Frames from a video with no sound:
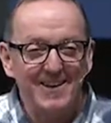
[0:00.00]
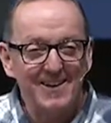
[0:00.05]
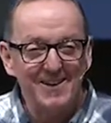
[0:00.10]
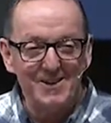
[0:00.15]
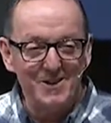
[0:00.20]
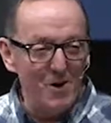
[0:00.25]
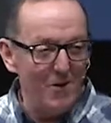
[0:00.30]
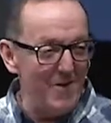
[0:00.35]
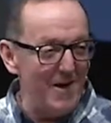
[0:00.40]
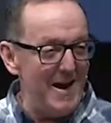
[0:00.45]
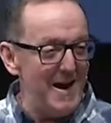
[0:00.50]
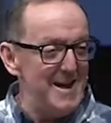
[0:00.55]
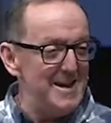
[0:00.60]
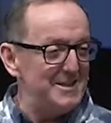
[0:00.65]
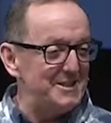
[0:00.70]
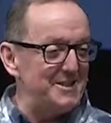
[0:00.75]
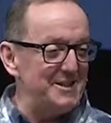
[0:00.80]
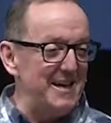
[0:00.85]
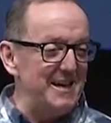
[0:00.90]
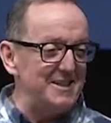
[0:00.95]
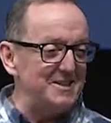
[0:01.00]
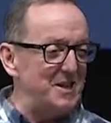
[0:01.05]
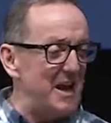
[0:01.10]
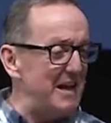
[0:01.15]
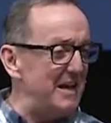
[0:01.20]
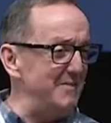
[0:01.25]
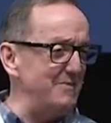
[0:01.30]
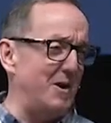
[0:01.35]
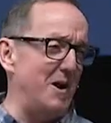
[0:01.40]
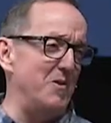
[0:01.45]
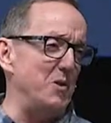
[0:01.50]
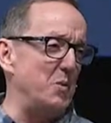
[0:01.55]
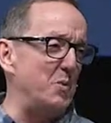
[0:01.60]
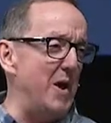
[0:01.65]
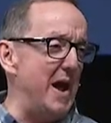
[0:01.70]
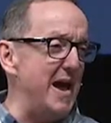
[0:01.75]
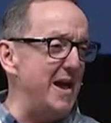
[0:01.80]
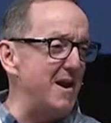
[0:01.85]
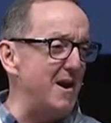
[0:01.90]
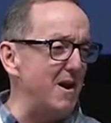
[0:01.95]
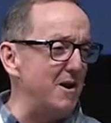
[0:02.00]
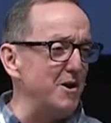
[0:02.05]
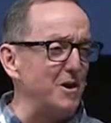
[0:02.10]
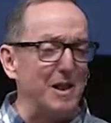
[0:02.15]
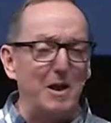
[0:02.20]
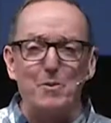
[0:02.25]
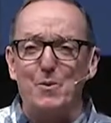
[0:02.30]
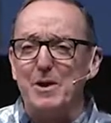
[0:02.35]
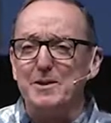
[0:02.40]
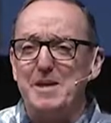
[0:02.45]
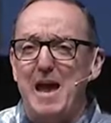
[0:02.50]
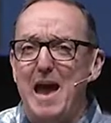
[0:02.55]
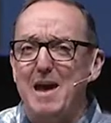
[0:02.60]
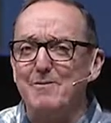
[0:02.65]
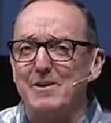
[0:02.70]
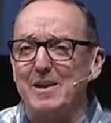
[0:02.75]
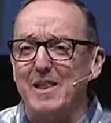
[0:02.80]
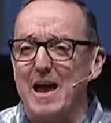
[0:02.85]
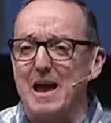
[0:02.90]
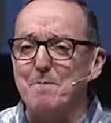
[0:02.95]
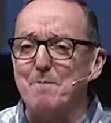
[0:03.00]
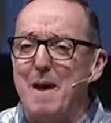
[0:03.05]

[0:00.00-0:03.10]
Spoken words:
No eye has seen. It's not even on the radar. You're like, what's heaven like?